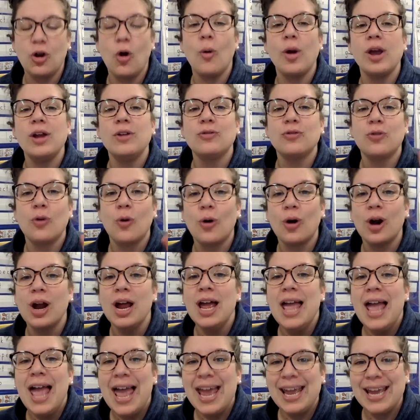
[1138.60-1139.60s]
going for
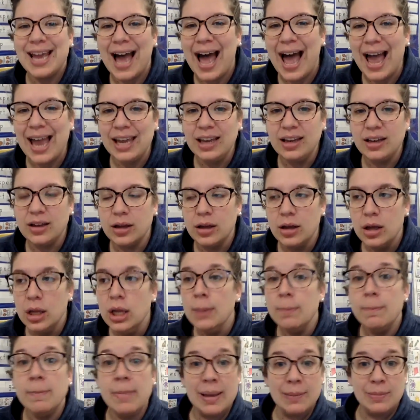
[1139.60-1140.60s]
a hike.
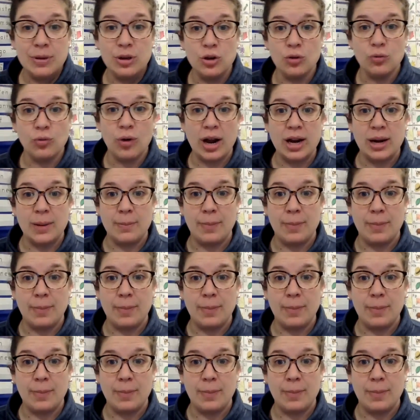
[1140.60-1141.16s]
Maybe you ride a